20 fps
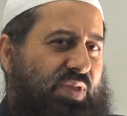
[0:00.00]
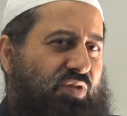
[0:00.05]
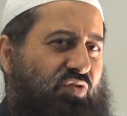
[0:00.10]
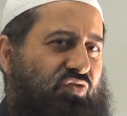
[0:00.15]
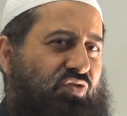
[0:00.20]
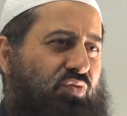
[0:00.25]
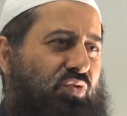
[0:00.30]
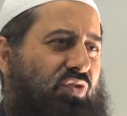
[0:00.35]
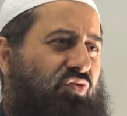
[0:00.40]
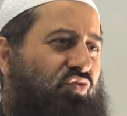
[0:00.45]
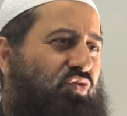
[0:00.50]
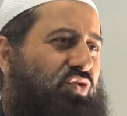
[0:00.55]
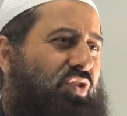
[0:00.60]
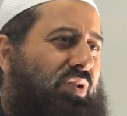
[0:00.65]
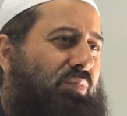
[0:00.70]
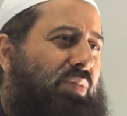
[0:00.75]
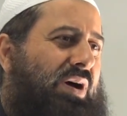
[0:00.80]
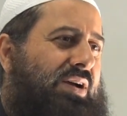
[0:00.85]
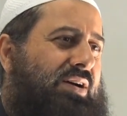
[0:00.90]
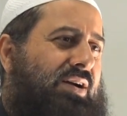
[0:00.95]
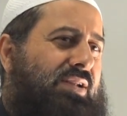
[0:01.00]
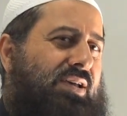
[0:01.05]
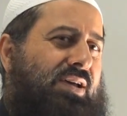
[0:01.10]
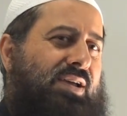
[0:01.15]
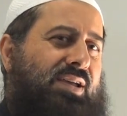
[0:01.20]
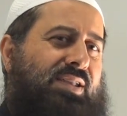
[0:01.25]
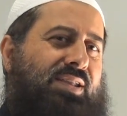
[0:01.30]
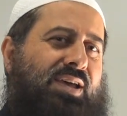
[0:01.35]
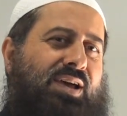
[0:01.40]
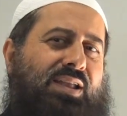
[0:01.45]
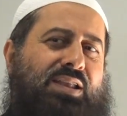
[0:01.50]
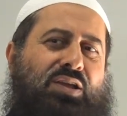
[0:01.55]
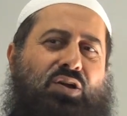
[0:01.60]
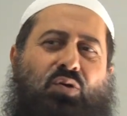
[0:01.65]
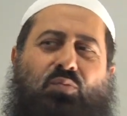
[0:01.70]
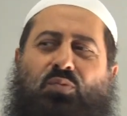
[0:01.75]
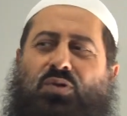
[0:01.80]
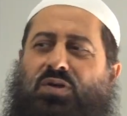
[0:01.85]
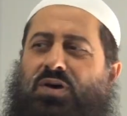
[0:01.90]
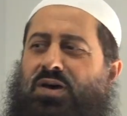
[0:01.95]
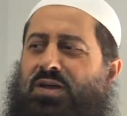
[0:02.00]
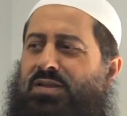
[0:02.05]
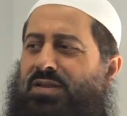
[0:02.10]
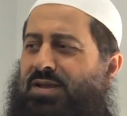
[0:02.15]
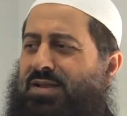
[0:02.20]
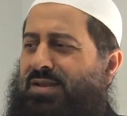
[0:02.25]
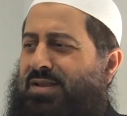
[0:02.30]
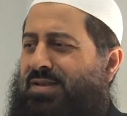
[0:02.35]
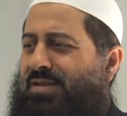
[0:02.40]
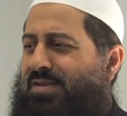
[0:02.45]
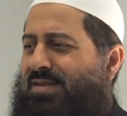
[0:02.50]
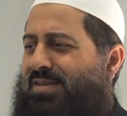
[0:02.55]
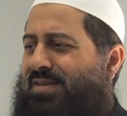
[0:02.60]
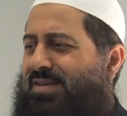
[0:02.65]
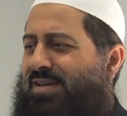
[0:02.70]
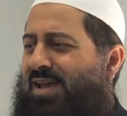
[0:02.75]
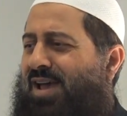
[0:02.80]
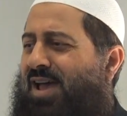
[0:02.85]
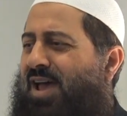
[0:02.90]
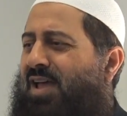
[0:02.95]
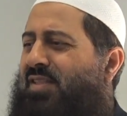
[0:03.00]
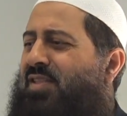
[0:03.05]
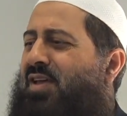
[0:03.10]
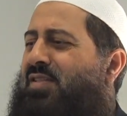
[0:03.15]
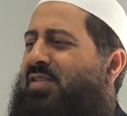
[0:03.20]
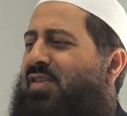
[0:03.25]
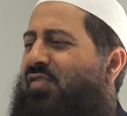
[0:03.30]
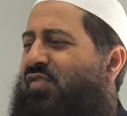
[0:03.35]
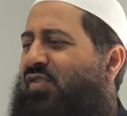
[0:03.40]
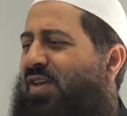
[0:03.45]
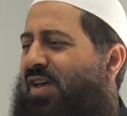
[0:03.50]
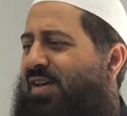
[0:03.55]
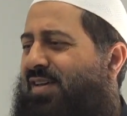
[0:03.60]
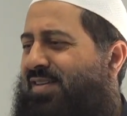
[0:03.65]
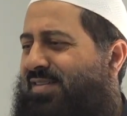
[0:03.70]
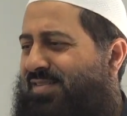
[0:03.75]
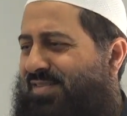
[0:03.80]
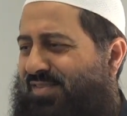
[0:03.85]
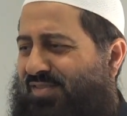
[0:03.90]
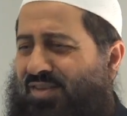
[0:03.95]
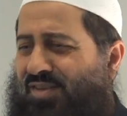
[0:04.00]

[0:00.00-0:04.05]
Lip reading: He used to read Surah Al-Baqarah and Ali Umran and An-Nisa